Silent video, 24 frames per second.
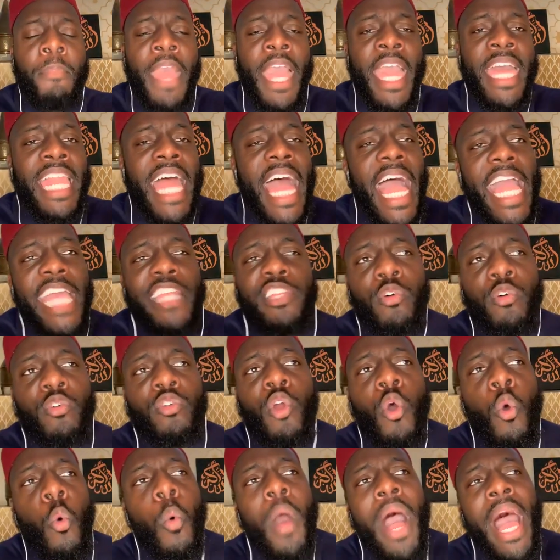And I don't
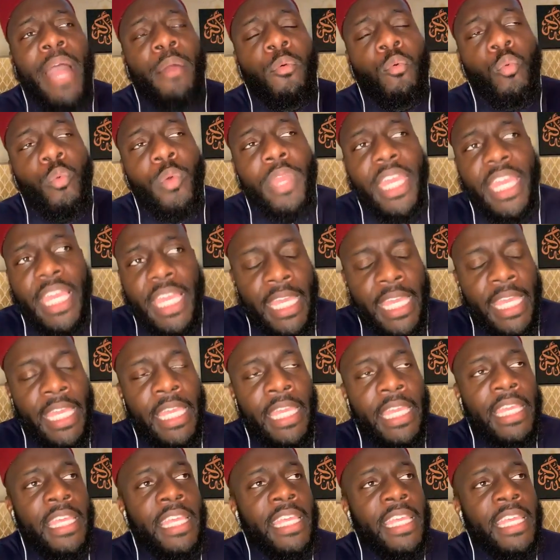know why we,